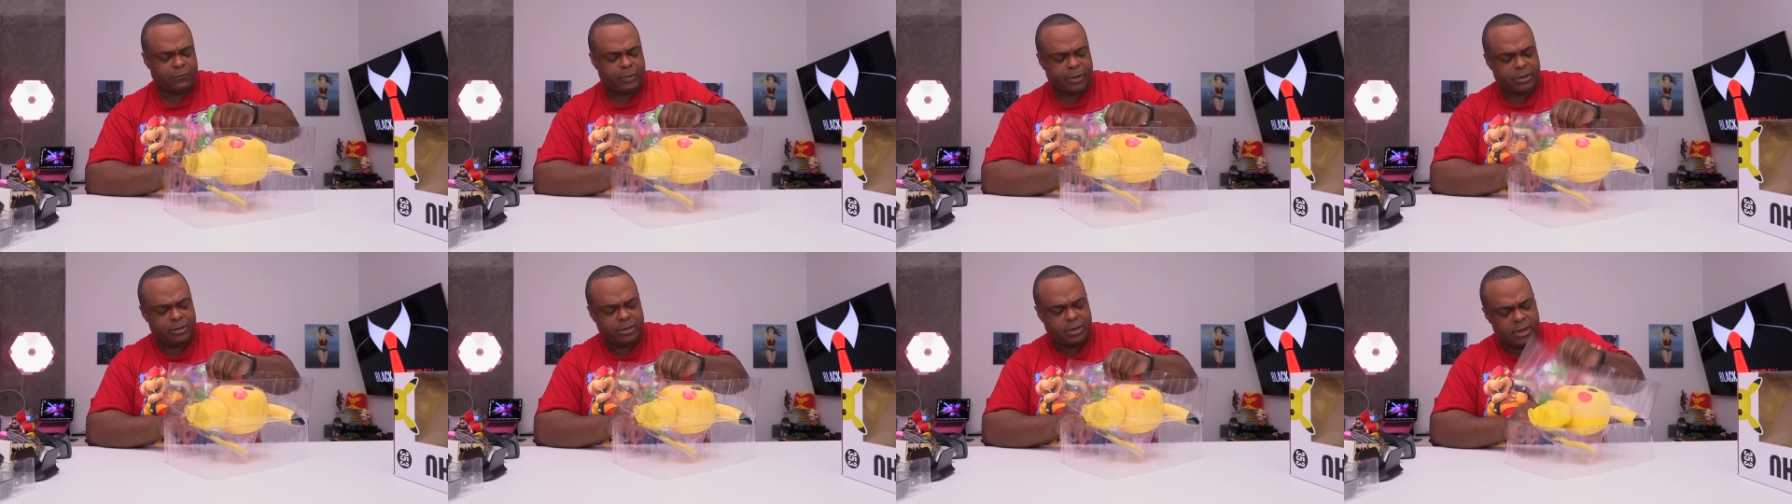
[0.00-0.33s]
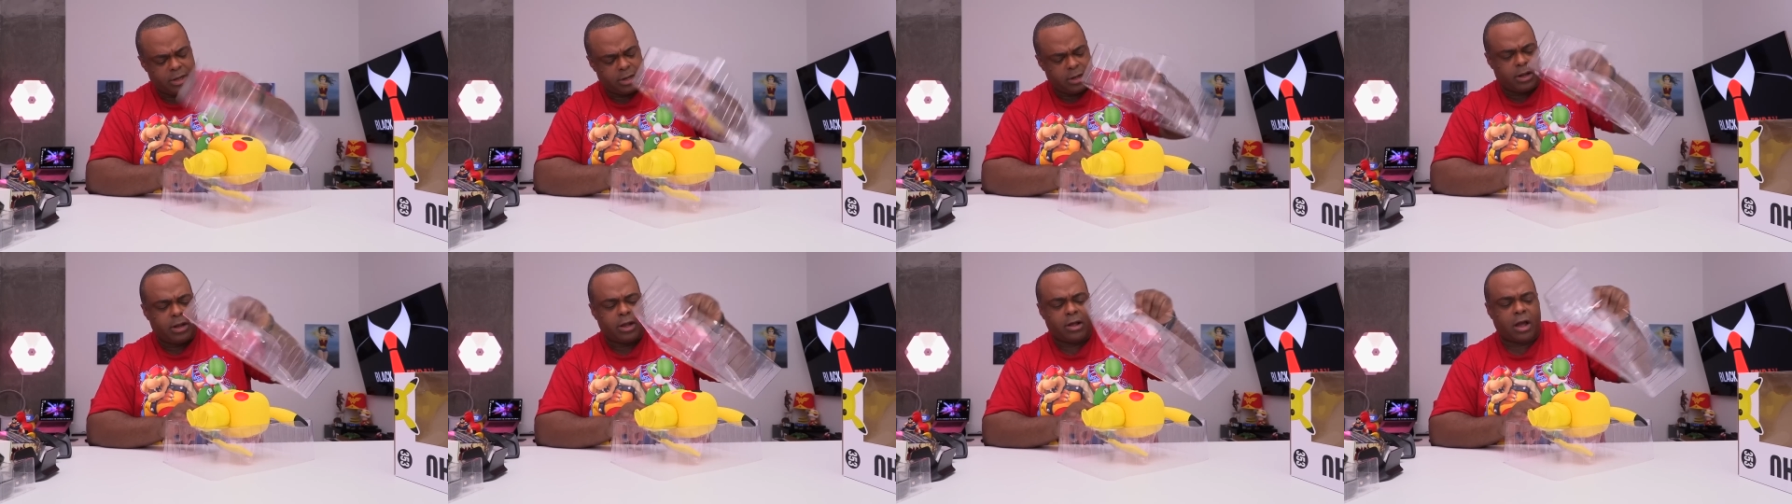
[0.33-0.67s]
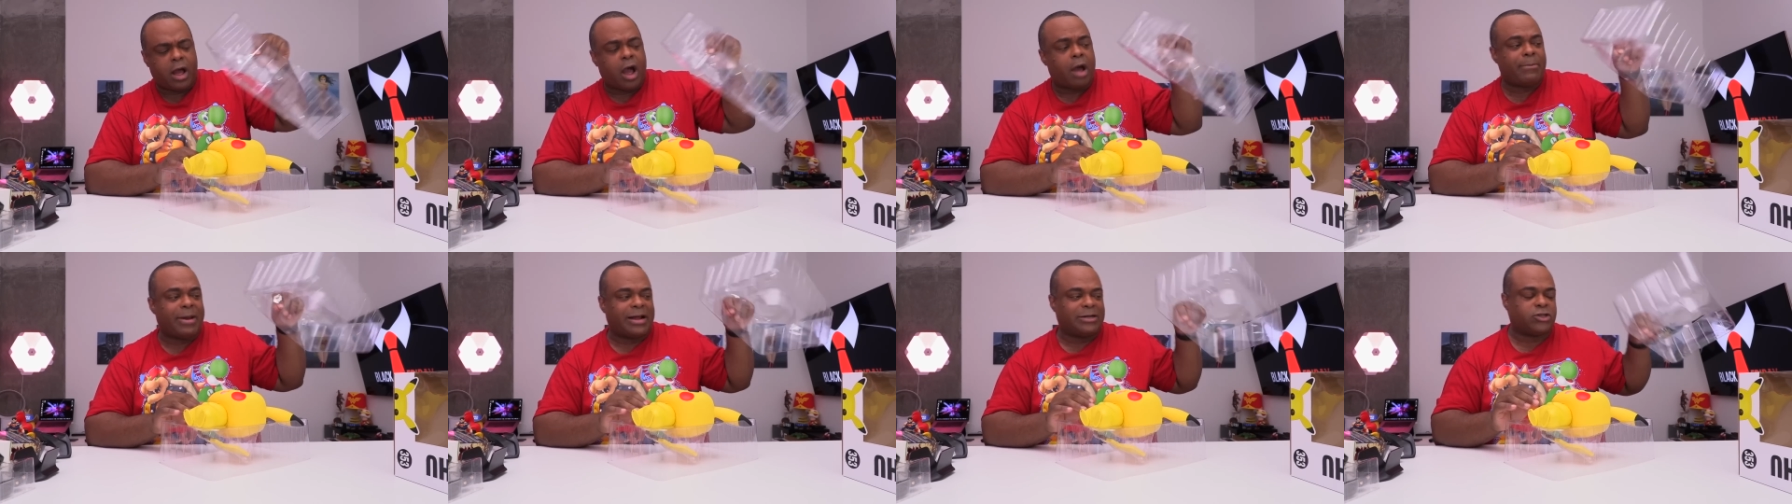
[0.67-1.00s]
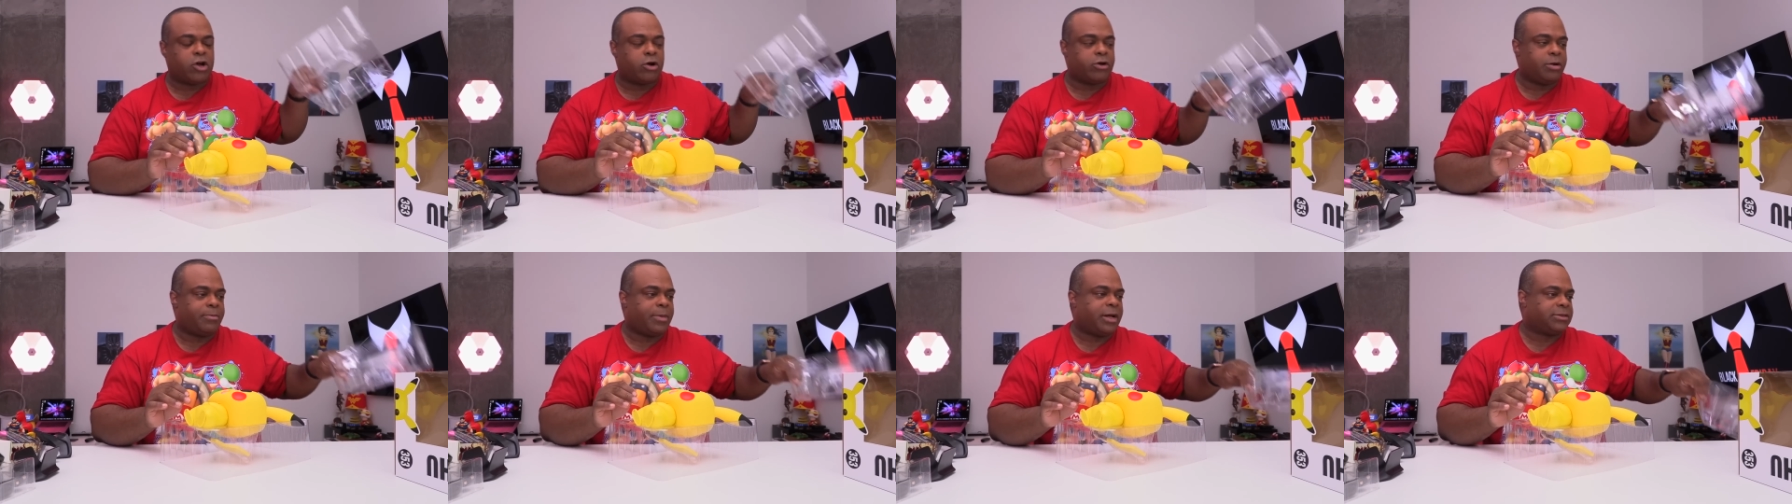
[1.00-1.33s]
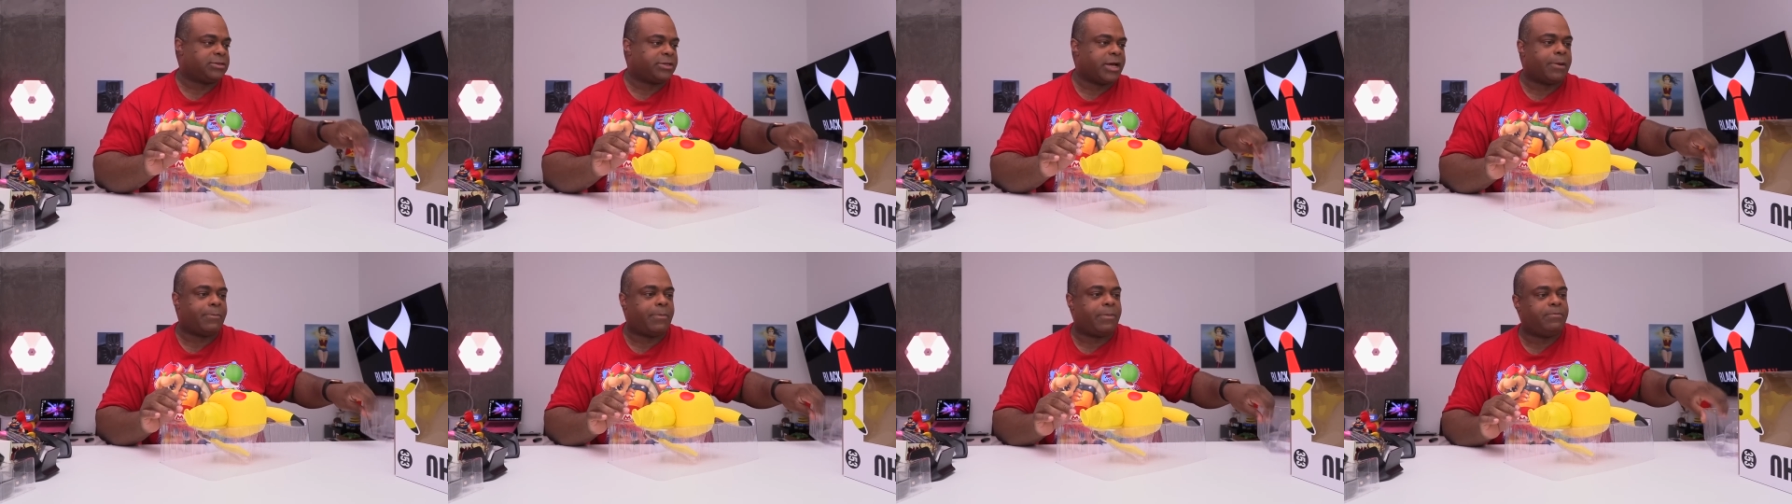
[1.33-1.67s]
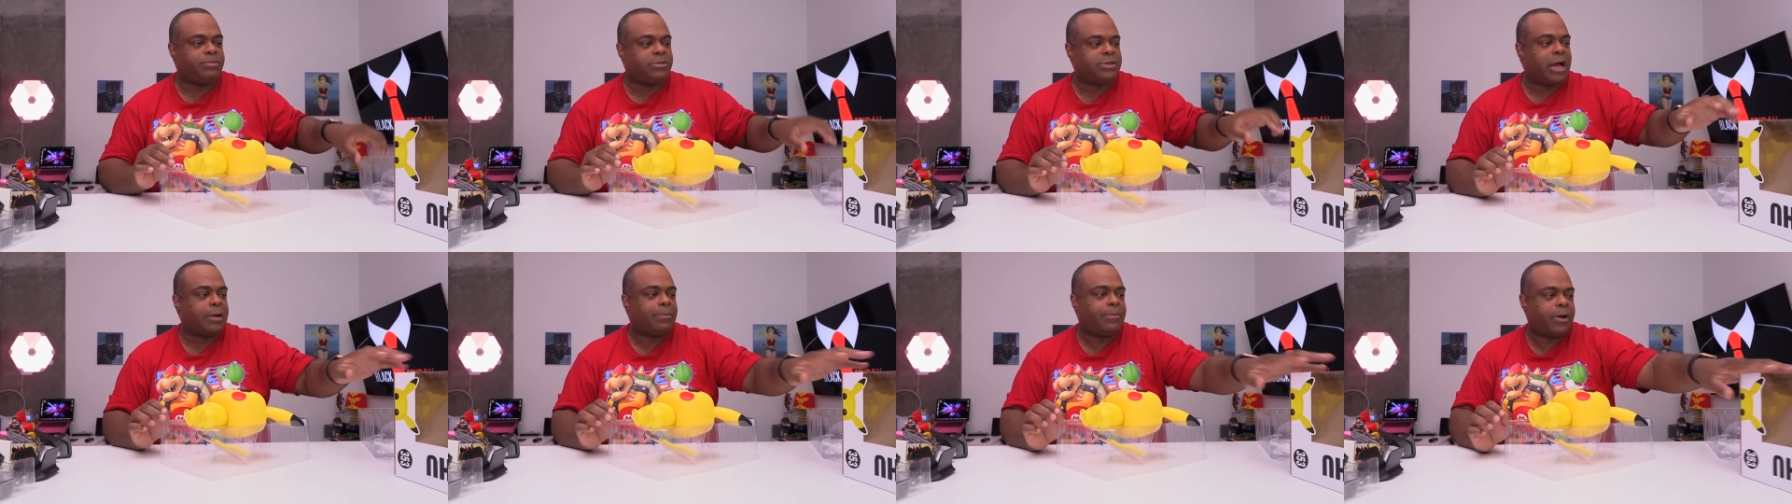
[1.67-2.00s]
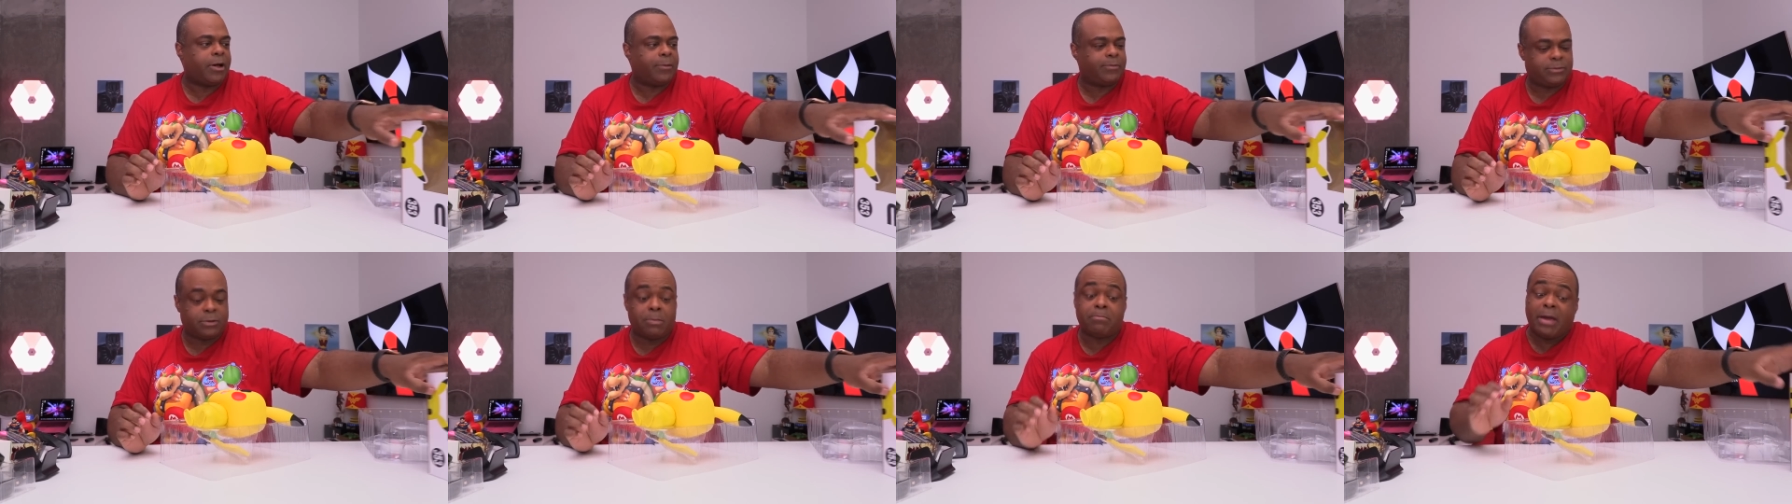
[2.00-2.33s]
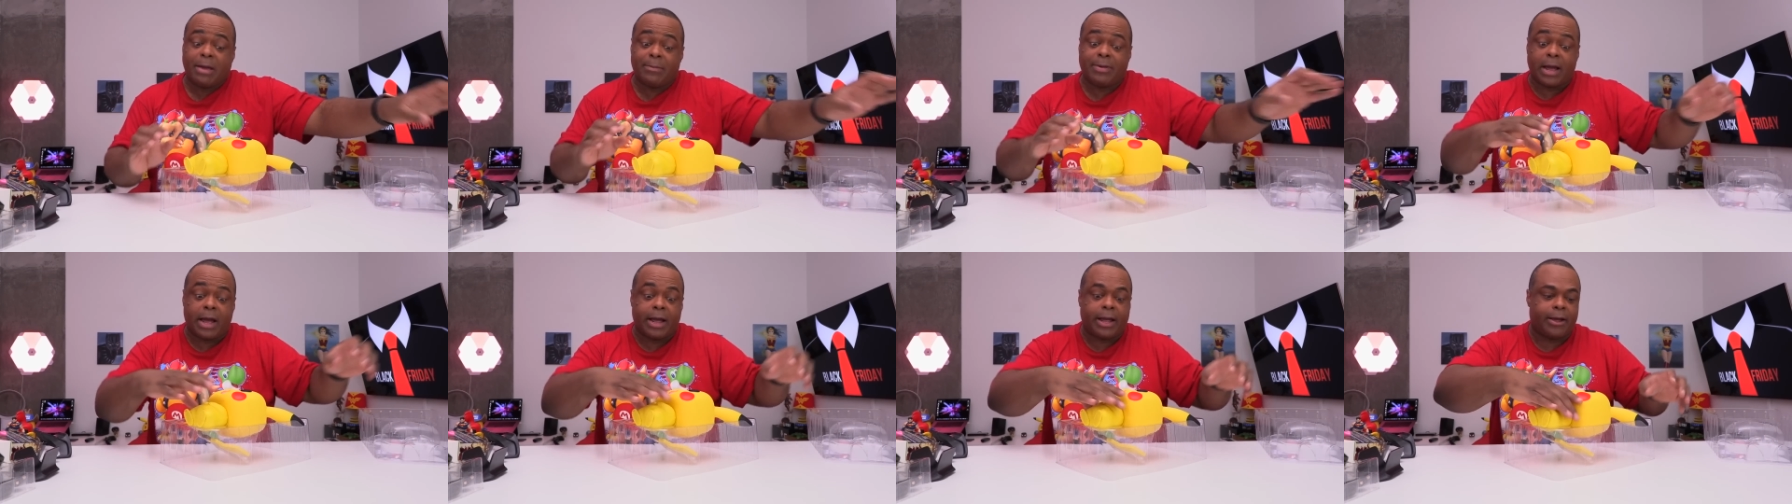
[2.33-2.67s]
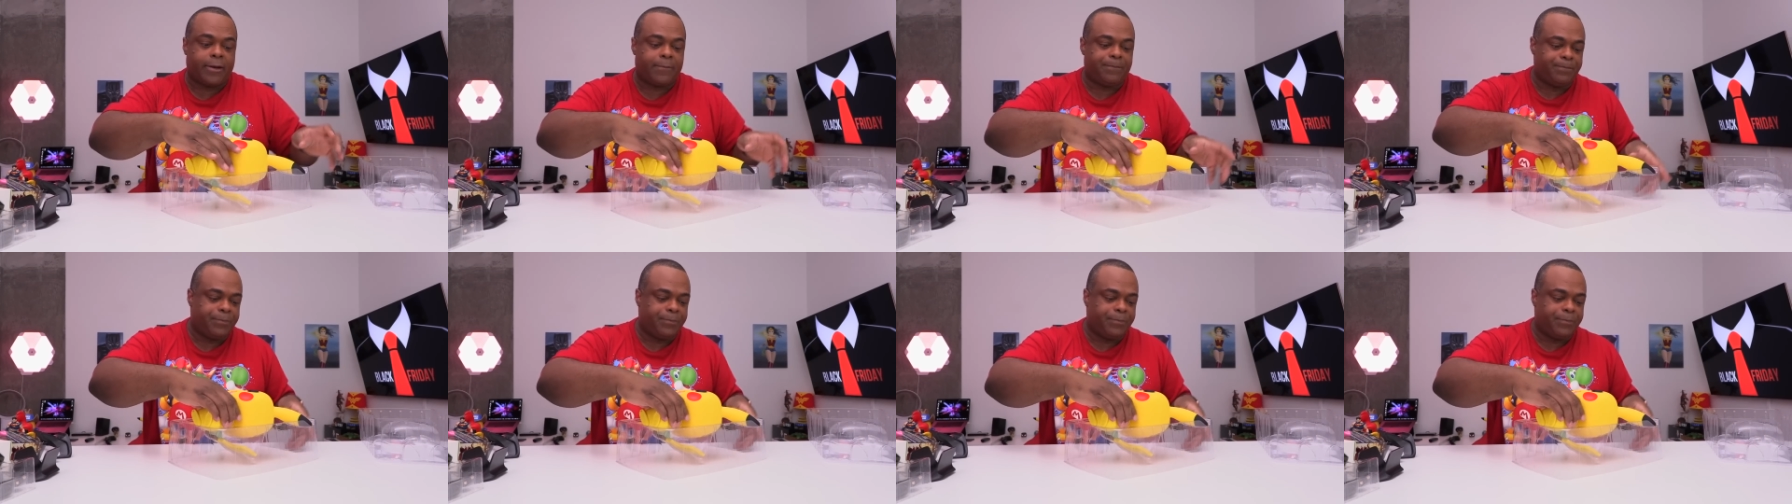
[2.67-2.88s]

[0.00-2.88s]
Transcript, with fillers: But I'm not talking about top, top picks, So maybe I am.